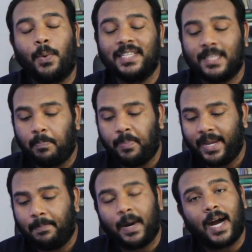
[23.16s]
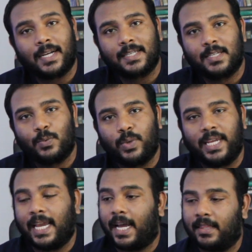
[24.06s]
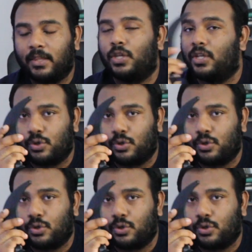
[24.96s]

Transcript: So it's a big box. We got